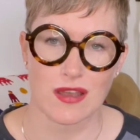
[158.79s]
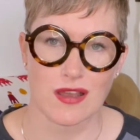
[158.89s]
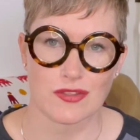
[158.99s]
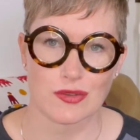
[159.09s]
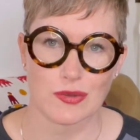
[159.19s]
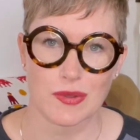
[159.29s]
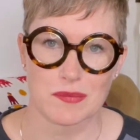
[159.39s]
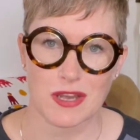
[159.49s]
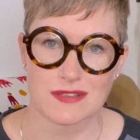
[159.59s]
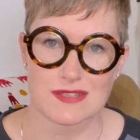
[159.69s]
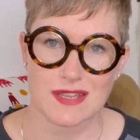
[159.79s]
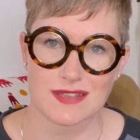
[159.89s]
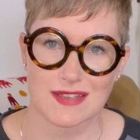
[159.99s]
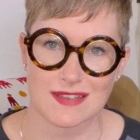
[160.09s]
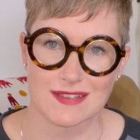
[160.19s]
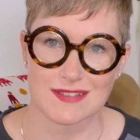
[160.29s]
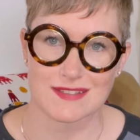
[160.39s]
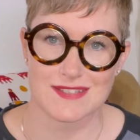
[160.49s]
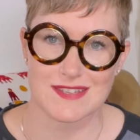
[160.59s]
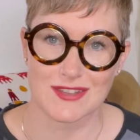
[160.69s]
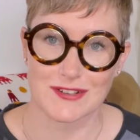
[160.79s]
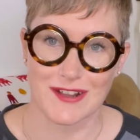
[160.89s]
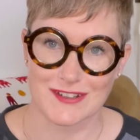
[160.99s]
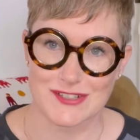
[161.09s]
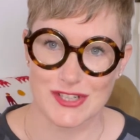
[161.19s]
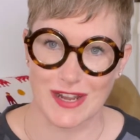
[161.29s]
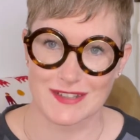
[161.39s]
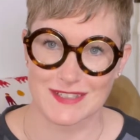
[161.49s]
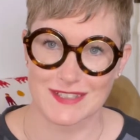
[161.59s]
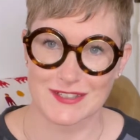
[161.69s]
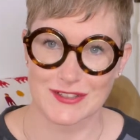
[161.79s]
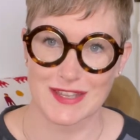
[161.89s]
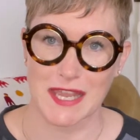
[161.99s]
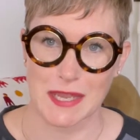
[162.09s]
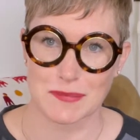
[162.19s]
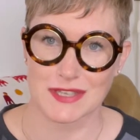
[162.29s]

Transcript: although I'm not saying that they're not Gialli or they can't be